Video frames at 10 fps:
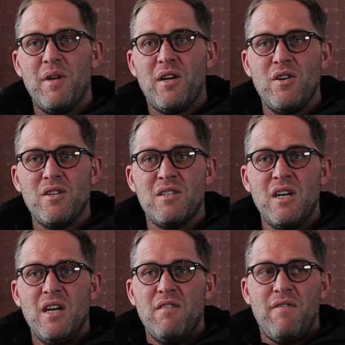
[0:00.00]
because
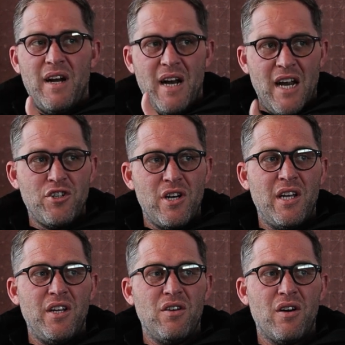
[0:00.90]

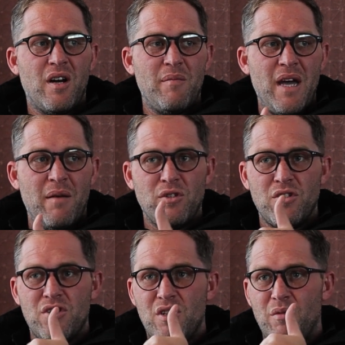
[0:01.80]
financially you got to be able
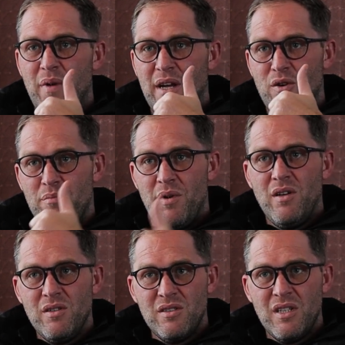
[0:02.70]
to still pay your
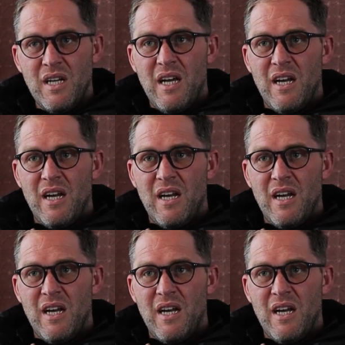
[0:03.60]
bills.